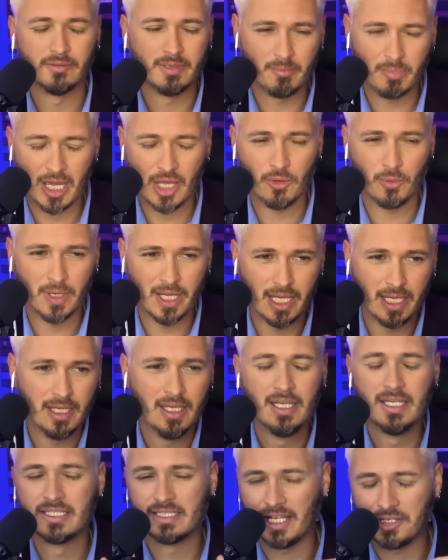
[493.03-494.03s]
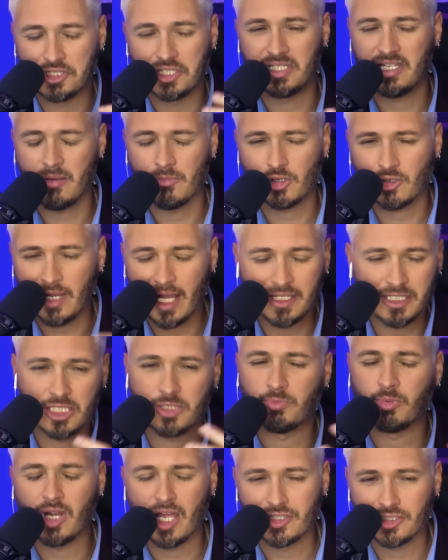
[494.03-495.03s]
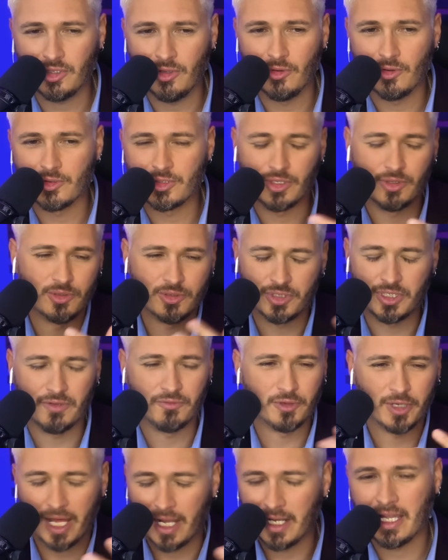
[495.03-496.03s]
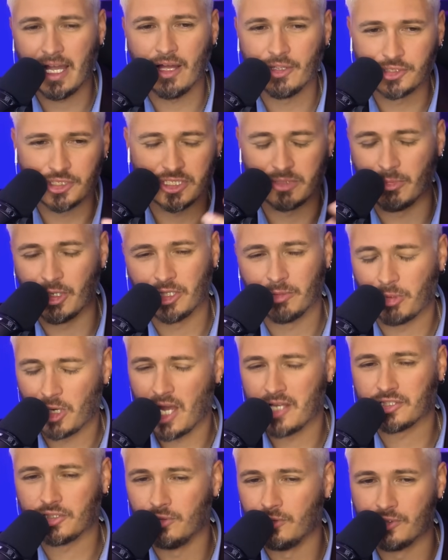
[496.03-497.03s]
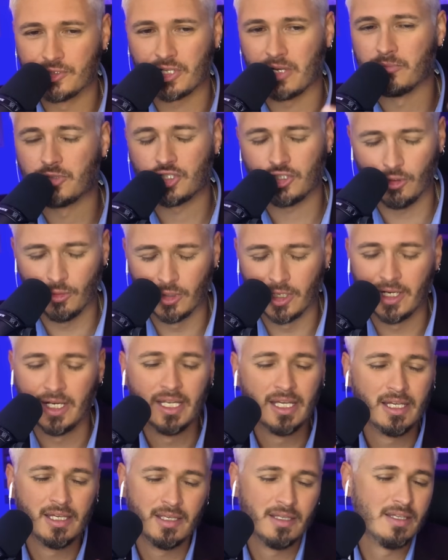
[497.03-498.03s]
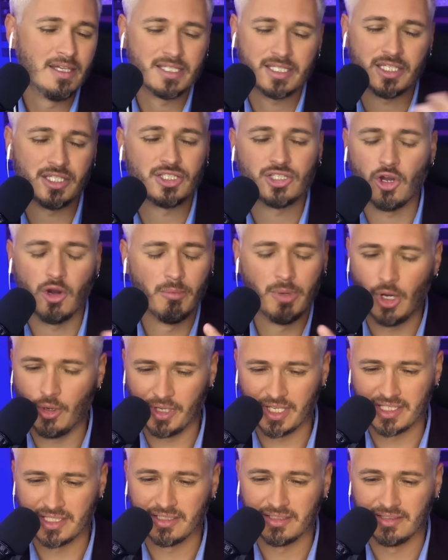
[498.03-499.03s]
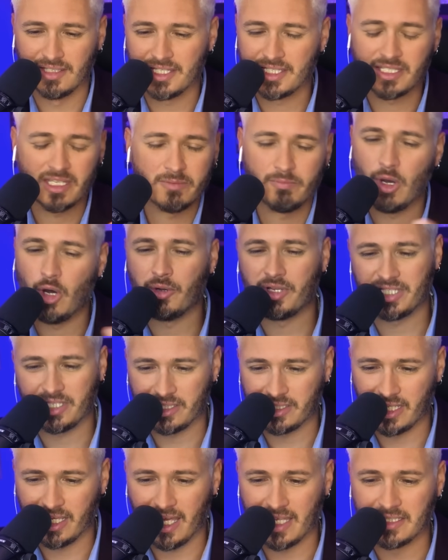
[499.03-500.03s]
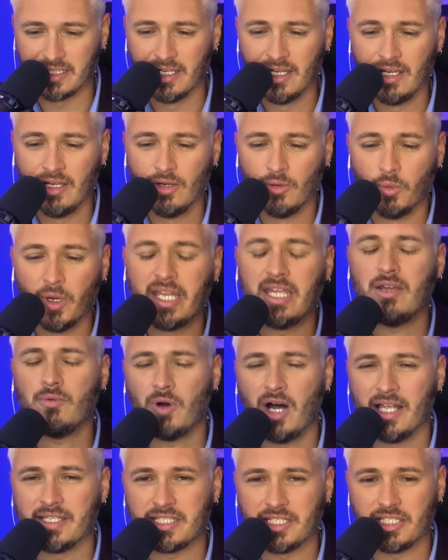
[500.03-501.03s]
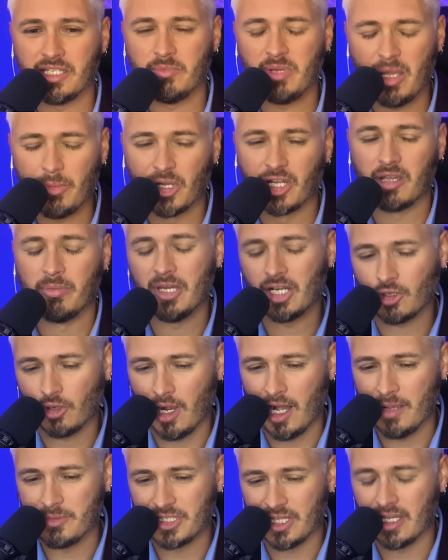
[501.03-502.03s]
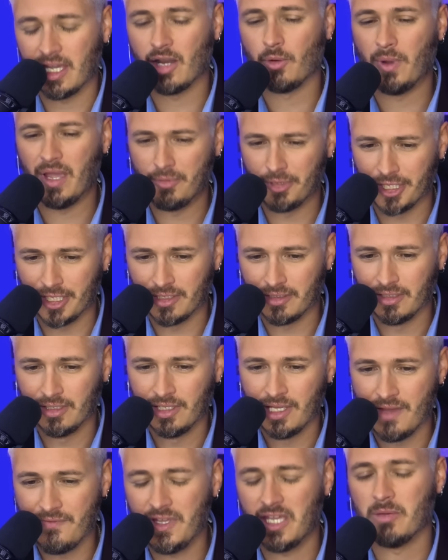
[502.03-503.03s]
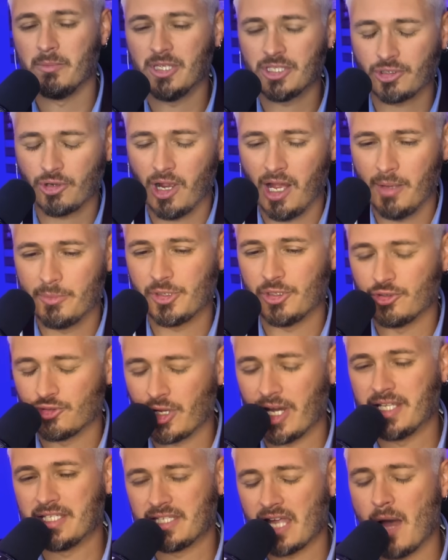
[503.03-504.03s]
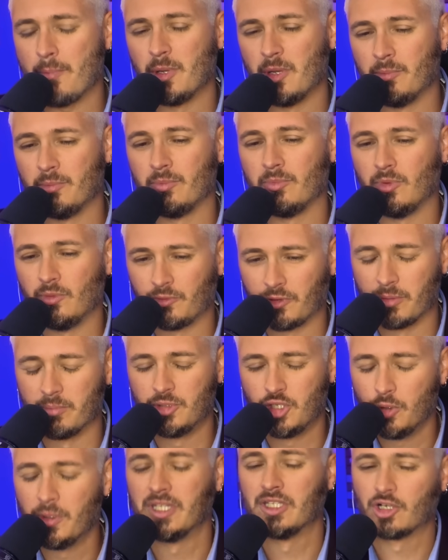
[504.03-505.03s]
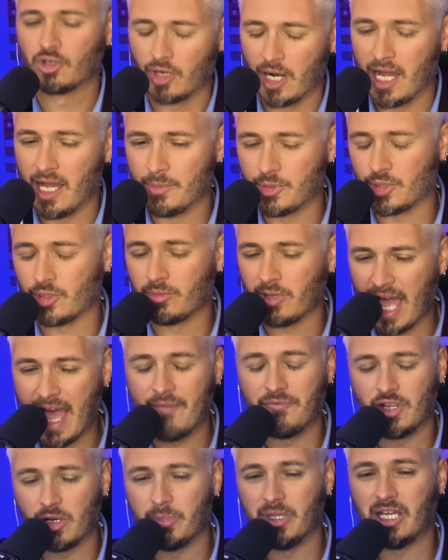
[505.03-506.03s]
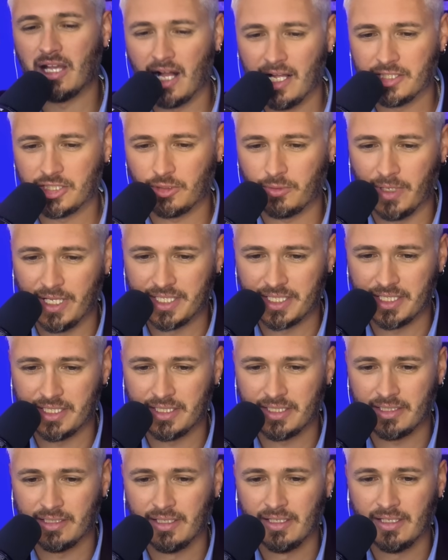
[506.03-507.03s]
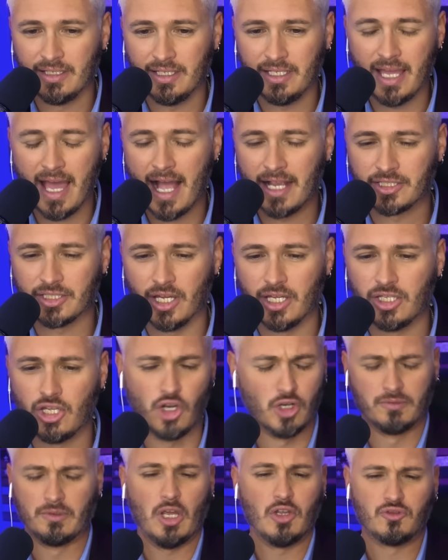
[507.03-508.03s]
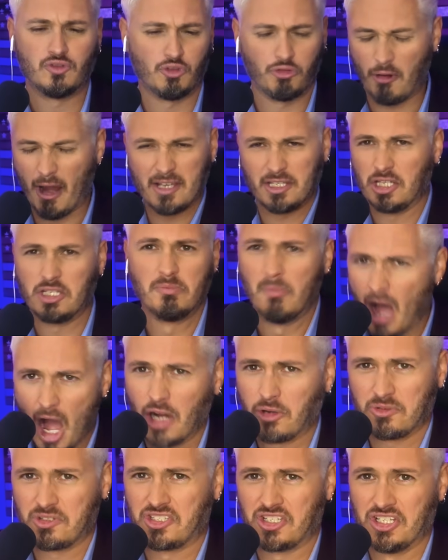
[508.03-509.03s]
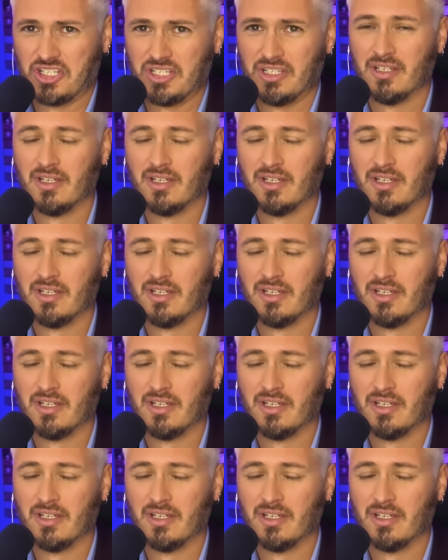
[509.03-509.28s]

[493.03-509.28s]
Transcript: And by the way, it's not just Democrats, it's prosecutors and there's different ideologies among the prosecutors, I'm sure. This is so bogus. This is as bogus as it gets. What he wants is to be able to commit crimes and then get away with it. If he commits crimes and you try to stop him from doing the crimes or have there be consequences, he acts like you're a threat to democracy.